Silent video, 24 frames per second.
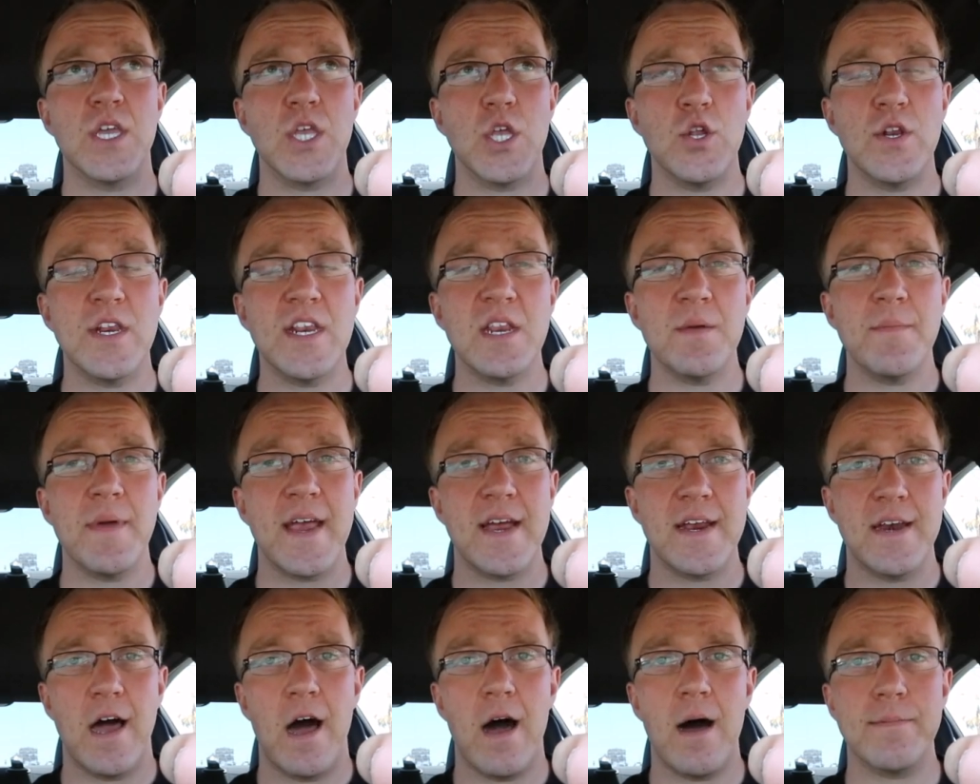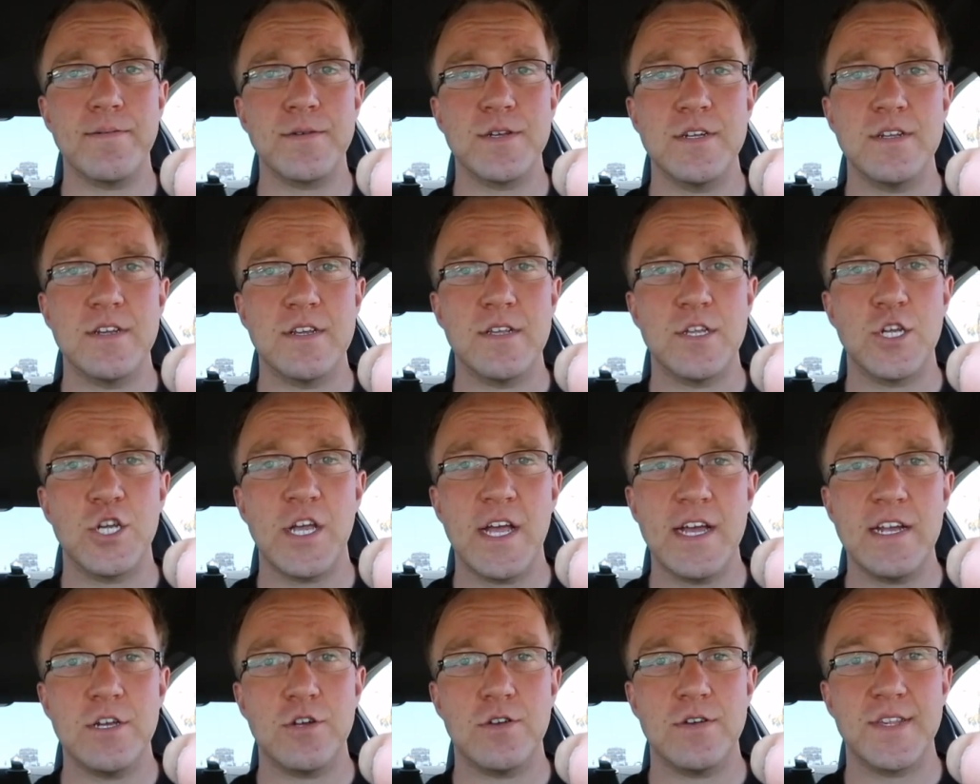you need to make an option to
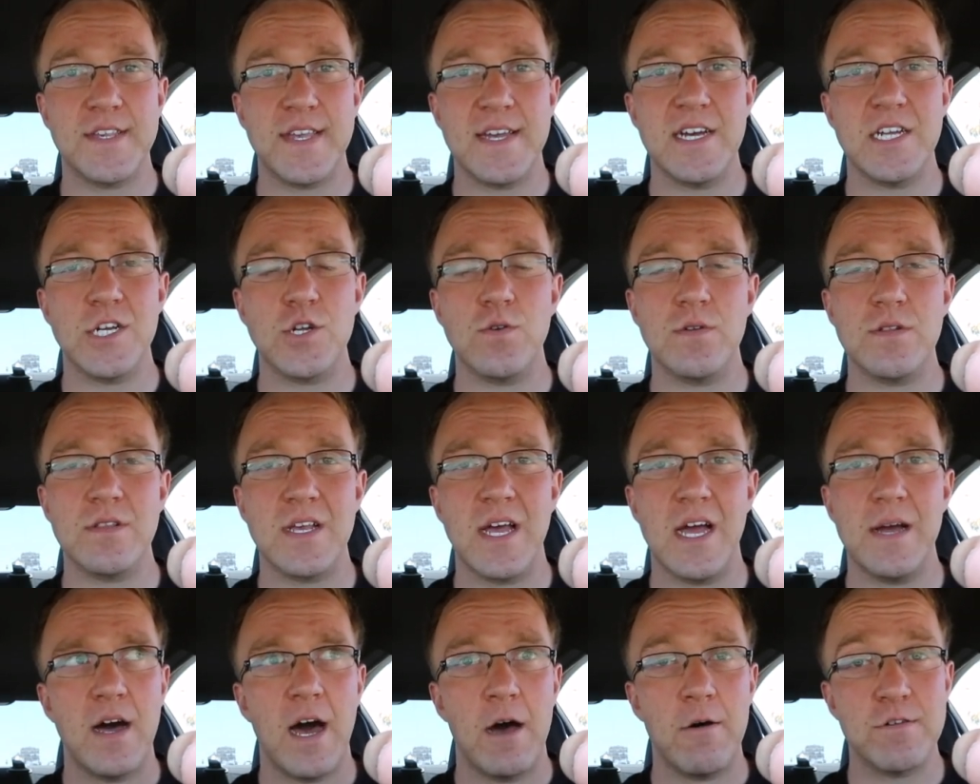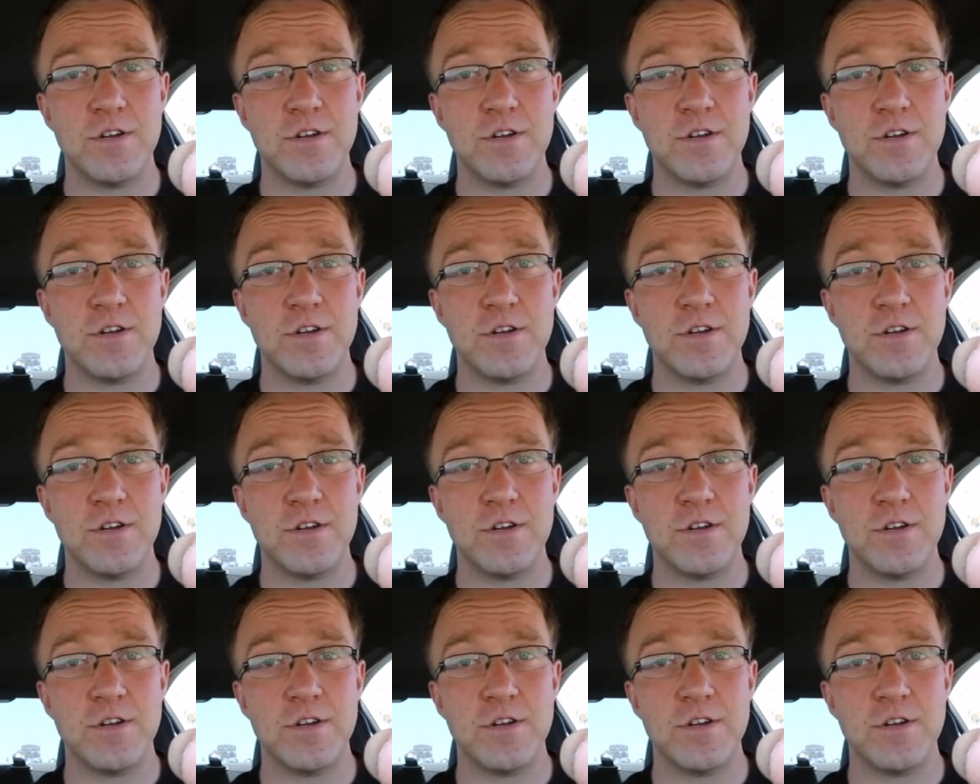change your schedule time.